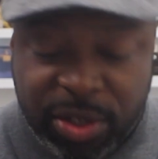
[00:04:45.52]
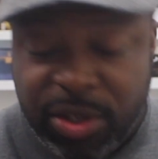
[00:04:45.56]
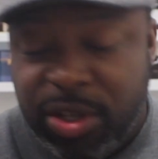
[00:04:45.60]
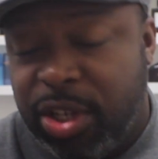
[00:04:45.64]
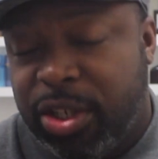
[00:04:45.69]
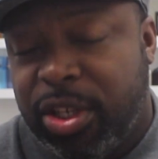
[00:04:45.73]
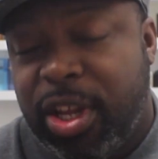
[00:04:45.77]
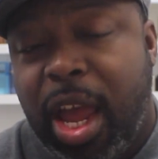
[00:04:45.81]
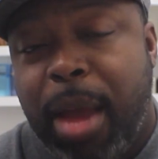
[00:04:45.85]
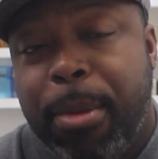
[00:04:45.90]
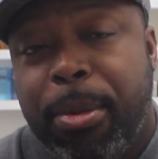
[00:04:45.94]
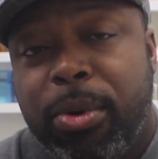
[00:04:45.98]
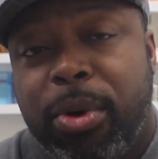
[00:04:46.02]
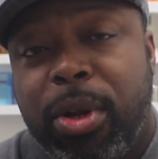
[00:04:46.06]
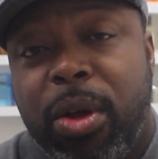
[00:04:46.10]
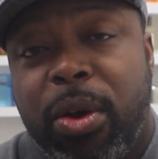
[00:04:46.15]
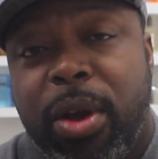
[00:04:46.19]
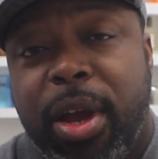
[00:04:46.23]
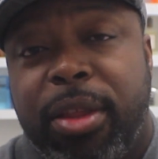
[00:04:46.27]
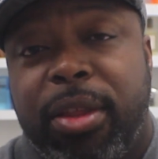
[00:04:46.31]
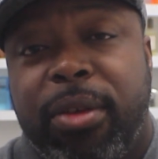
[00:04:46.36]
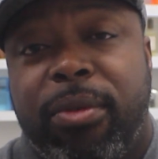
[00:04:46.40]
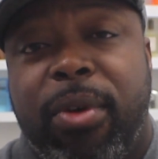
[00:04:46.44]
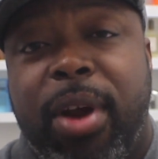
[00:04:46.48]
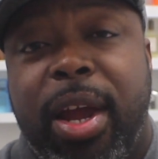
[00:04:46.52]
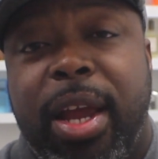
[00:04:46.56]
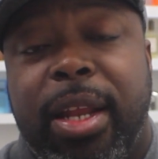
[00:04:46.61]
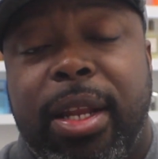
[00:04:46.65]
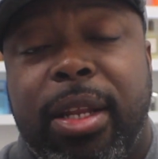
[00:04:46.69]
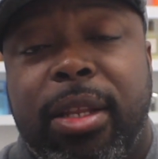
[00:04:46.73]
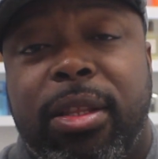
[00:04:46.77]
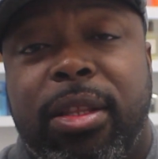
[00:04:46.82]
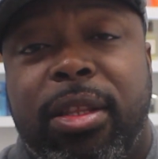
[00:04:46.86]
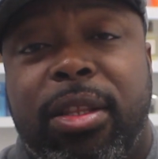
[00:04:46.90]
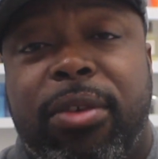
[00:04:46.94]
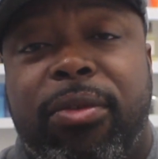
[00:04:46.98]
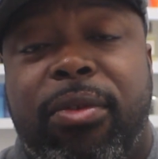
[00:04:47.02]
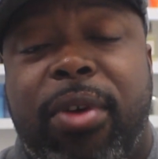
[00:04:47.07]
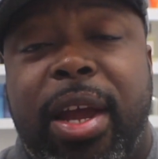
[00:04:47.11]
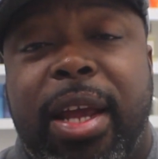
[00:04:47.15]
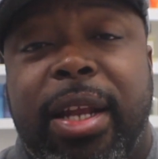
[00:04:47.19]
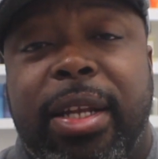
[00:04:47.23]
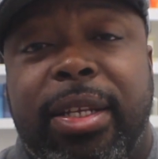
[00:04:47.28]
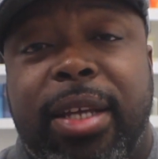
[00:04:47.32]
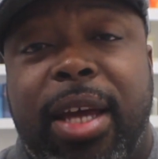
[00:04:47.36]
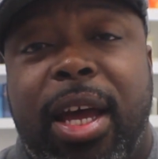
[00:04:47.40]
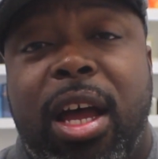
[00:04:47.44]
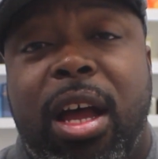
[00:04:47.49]
just came along at the
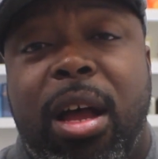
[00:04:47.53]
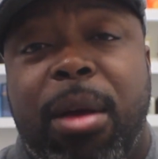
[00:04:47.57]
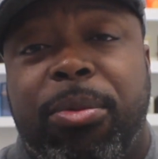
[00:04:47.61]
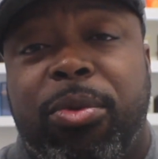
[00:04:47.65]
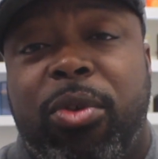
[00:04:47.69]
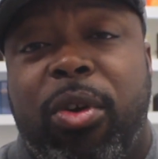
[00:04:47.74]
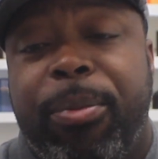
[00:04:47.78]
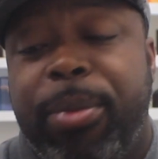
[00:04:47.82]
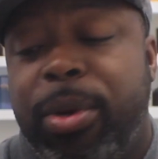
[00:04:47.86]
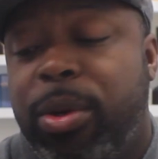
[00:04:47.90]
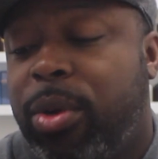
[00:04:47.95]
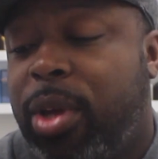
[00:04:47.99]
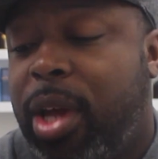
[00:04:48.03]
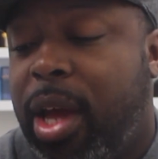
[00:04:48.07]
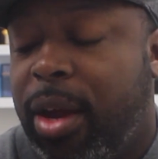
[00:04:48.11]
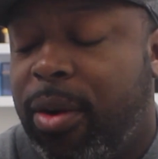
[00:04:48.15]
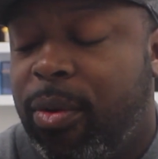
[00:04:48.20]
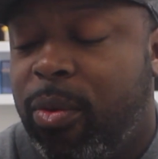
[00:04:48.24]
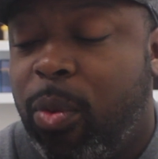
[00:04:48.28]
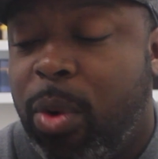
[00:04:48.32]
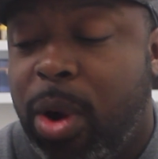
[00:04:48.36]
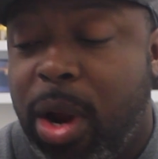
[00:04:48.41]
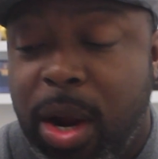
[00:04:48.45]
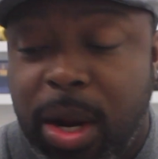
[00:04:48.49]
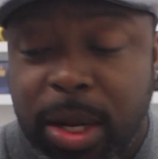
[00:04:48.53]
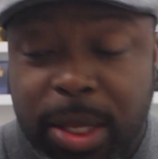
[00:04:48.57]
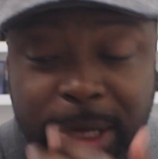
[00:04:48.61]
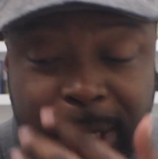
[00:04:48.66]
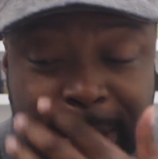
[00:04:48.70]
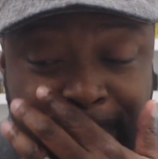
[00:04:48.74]
right time. So I've been kind of wearing